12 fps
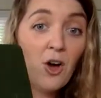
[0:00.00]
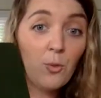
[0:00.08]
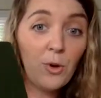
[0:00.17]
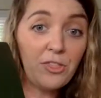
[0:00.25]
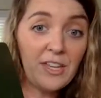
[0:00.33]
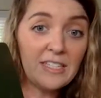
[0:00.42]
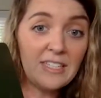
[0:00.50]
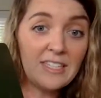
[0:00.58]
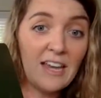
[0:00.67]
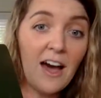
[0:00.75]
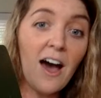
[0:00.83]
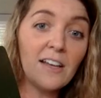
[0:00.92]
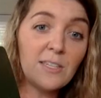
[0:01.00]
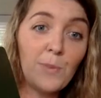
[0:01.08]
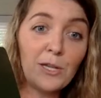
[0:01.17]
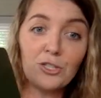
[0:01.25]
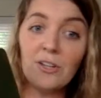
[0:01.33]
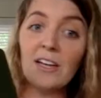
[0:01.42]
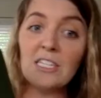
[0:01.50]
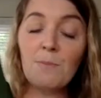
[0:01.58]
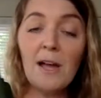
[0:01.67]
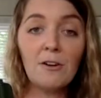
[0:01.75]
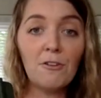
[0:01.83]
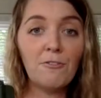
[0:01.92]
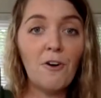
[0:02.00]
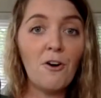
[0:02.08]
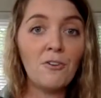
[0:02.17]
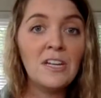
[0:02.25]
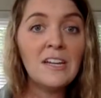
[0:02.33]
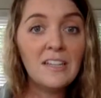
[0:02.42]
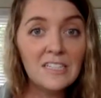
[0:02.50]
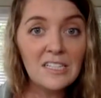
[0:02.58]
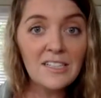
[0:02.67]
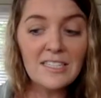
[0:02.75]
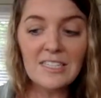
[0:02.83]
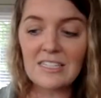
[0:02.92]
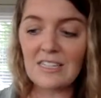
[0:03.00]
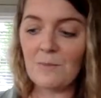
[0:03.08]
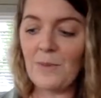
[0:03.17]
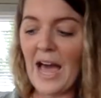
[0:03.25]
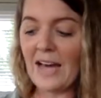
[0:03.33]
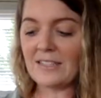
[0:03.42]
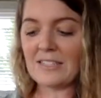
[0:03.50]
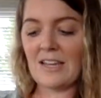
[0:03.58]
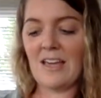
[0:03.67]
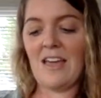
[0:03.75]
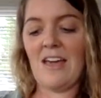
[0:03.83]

with this specialized microphone to listen to the bats.